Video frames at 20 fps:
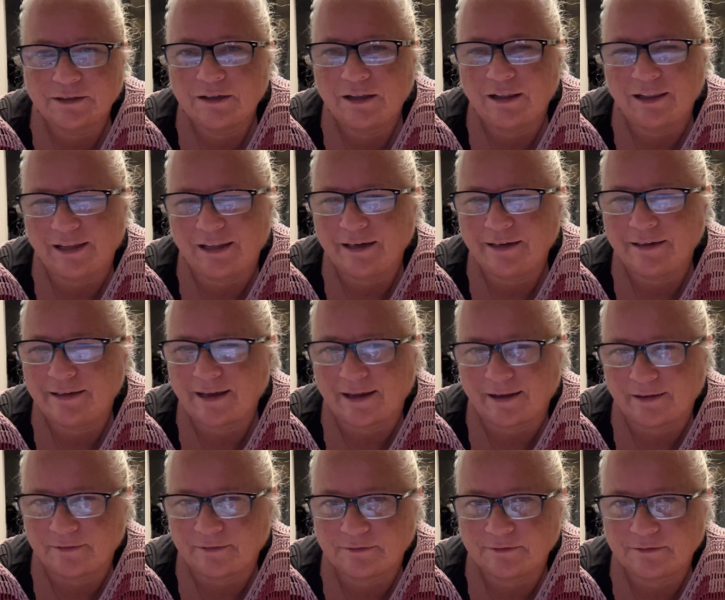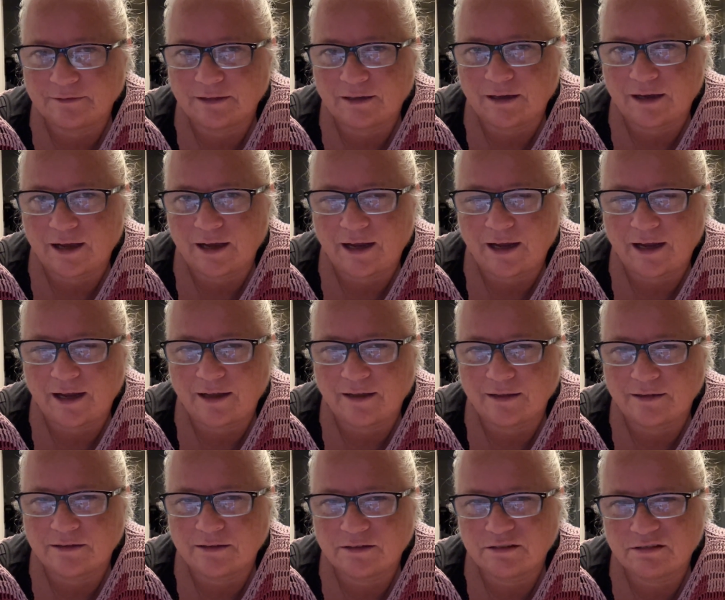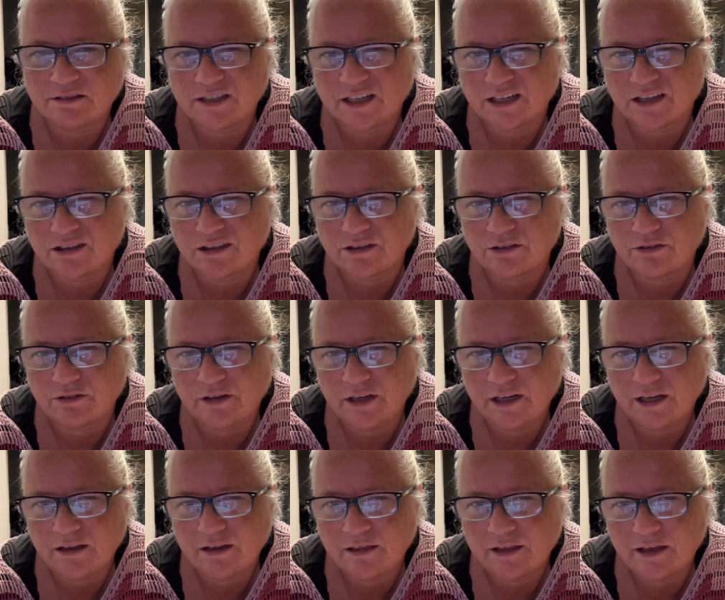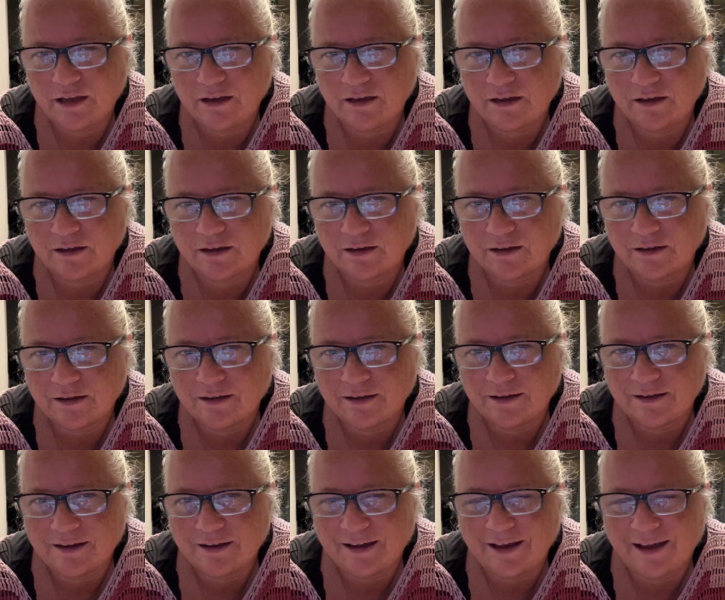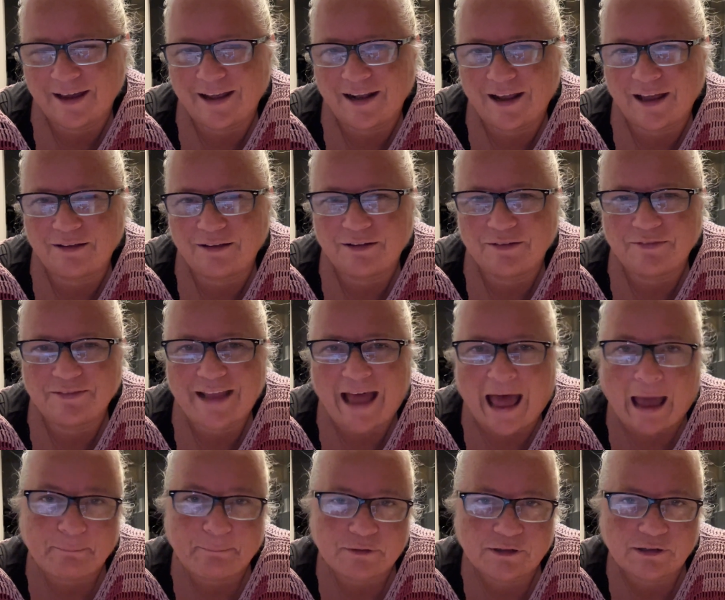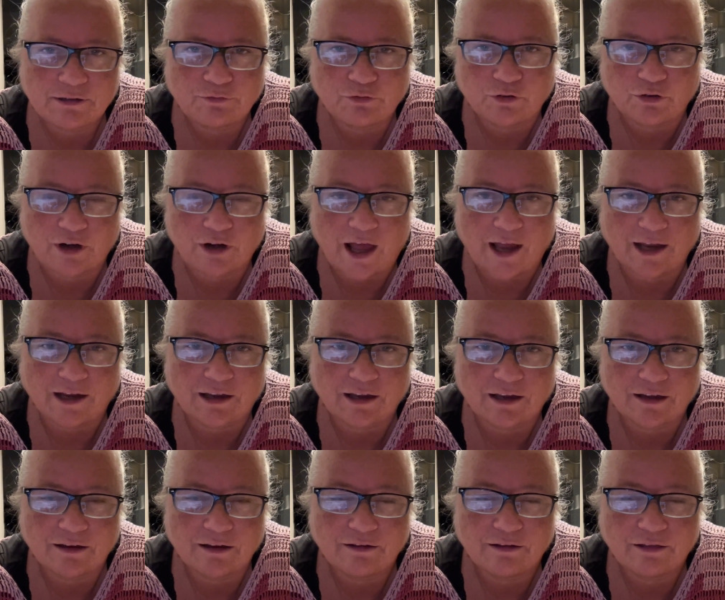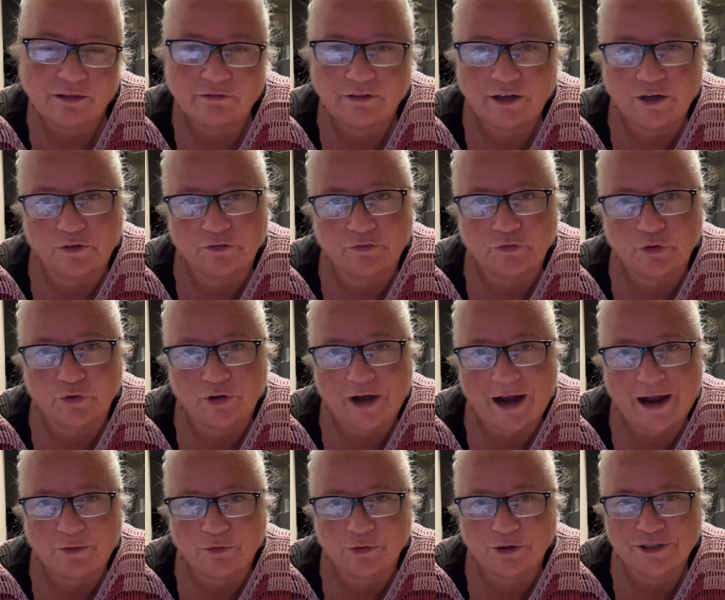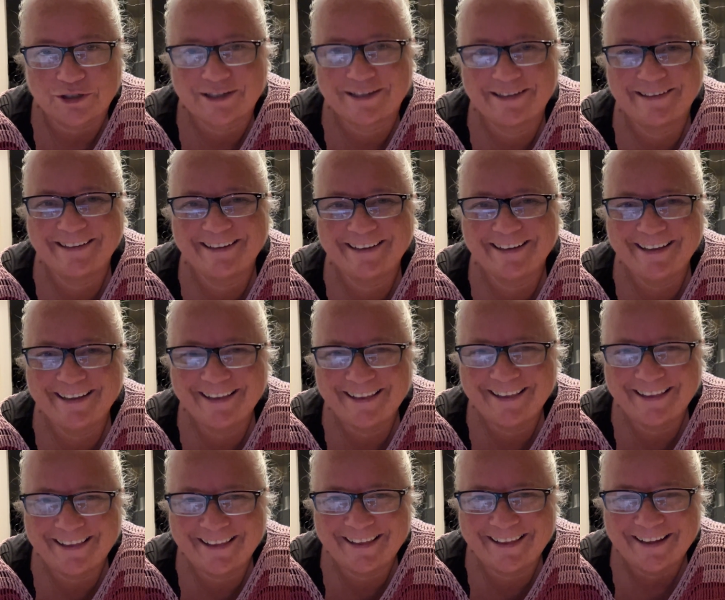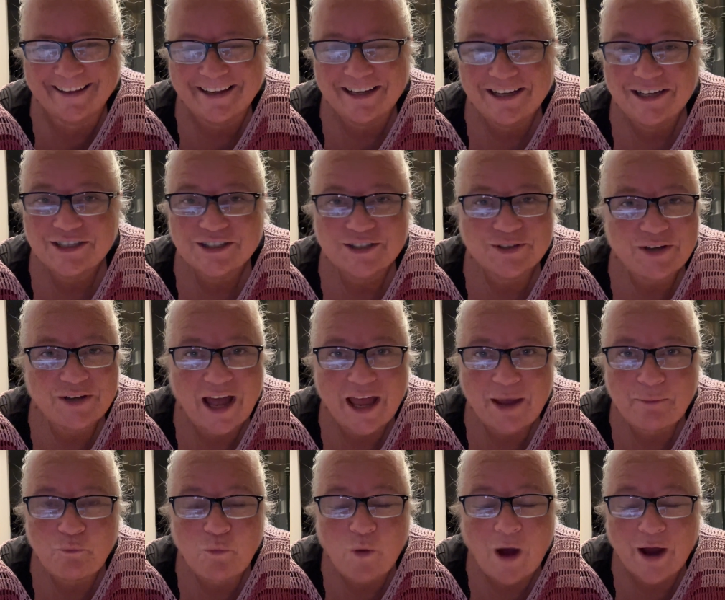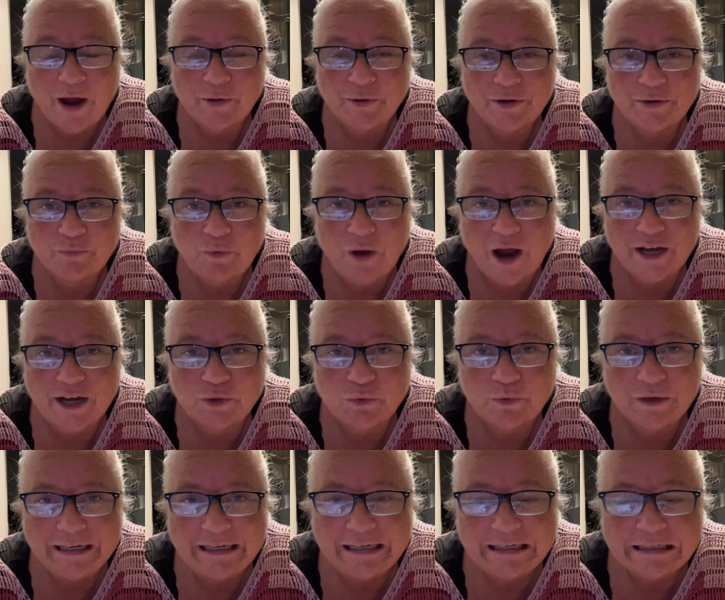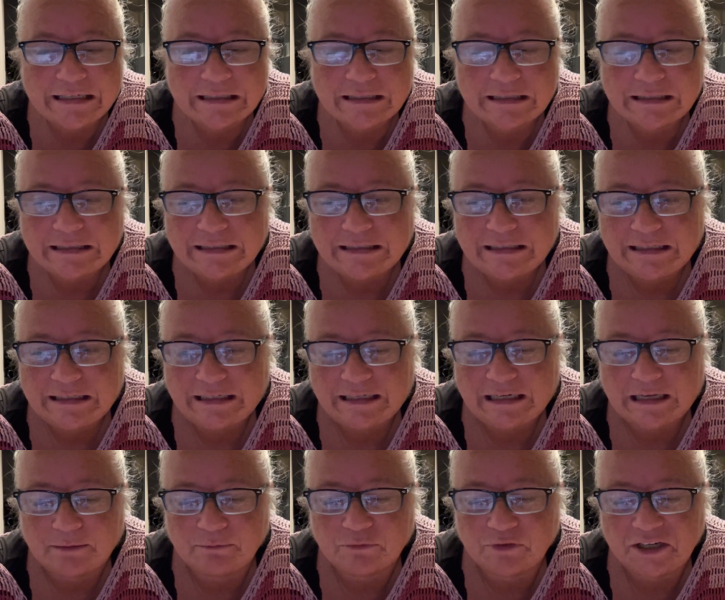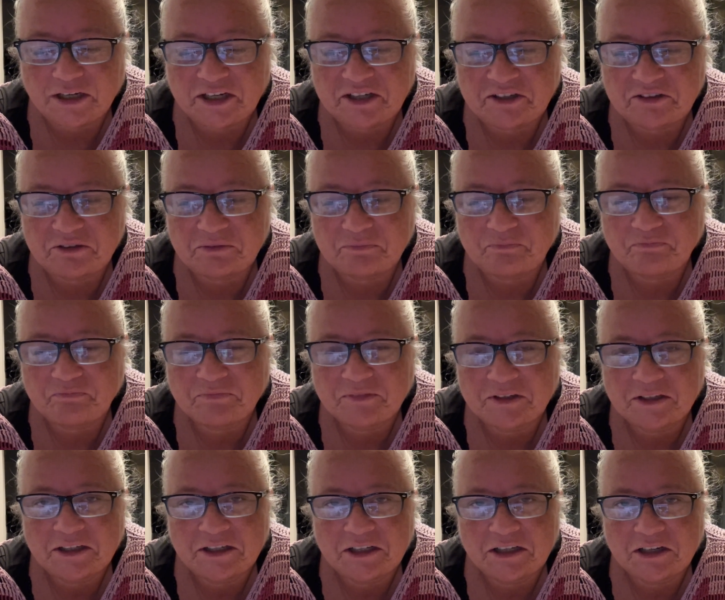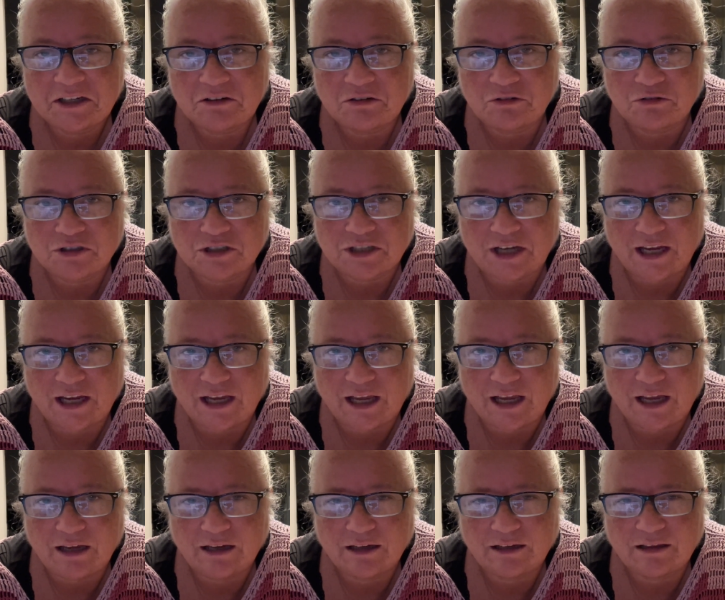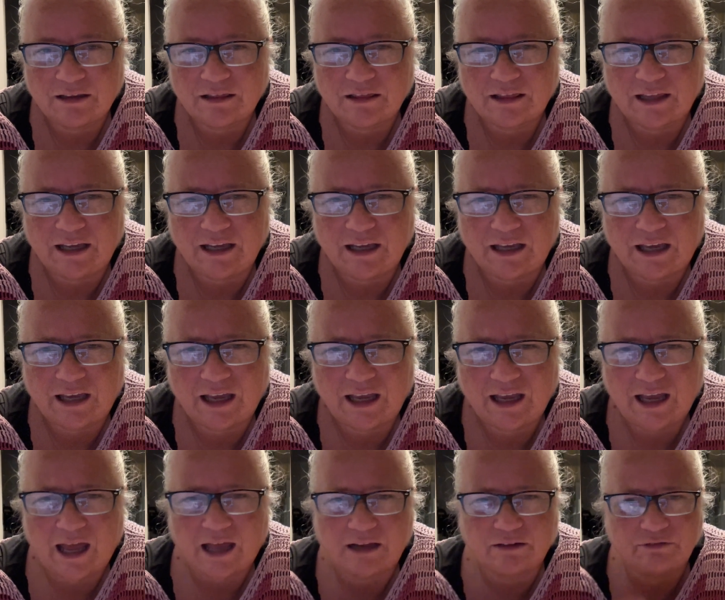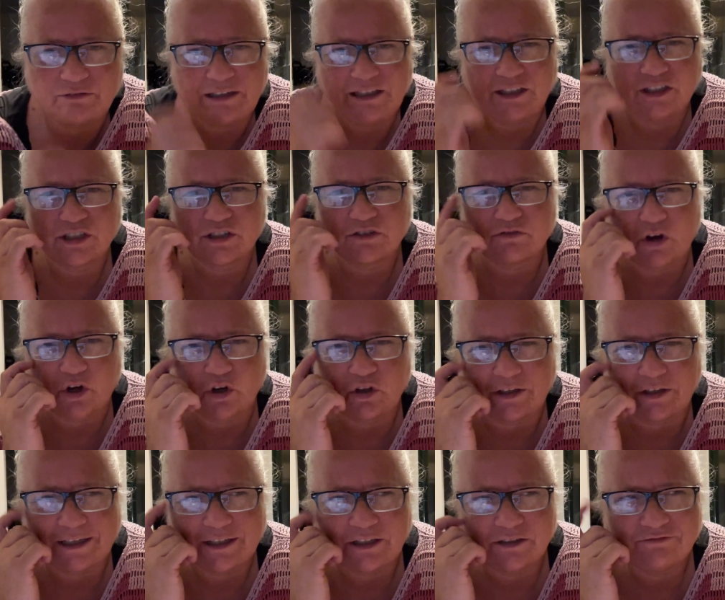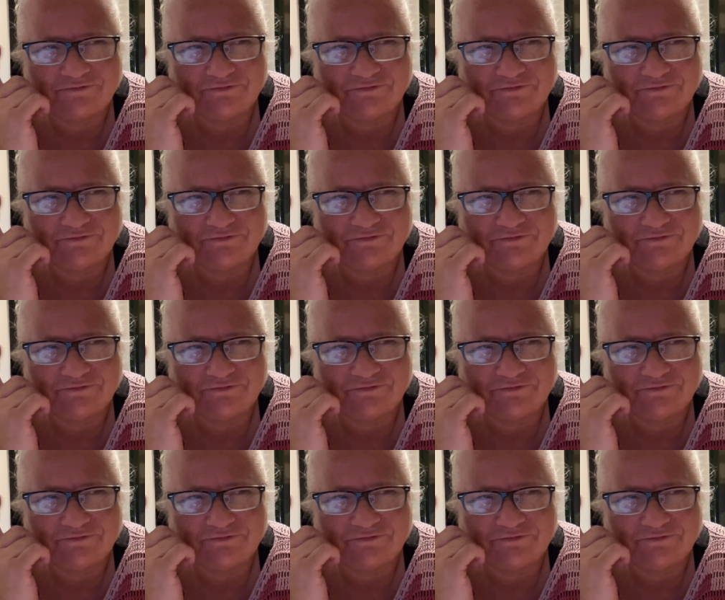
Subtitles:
laid down at 6:30 I think, and I napped for like 3 or 4 hours. So now I'm wide awake and I'm here crocheting, thinking and really struggling,